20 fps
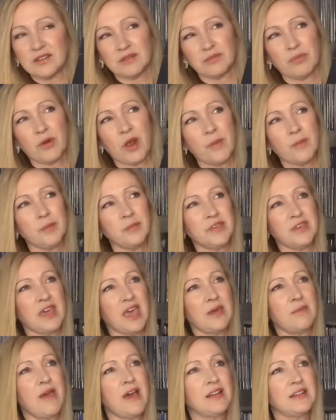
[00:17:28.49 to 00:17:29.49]
It probably
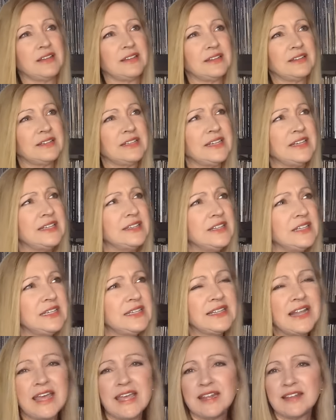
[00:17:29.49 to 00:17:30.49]
came out in the
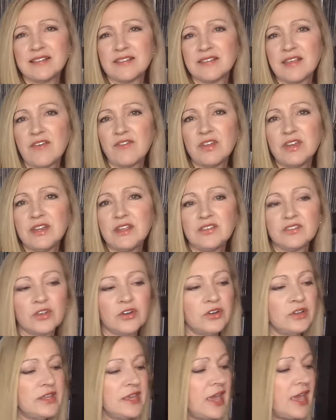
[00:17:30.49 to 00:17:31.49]
late 70s,
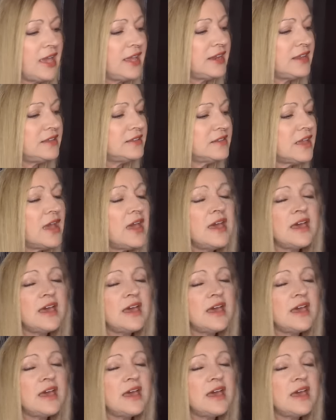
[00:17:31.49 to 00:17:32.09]
early 80s.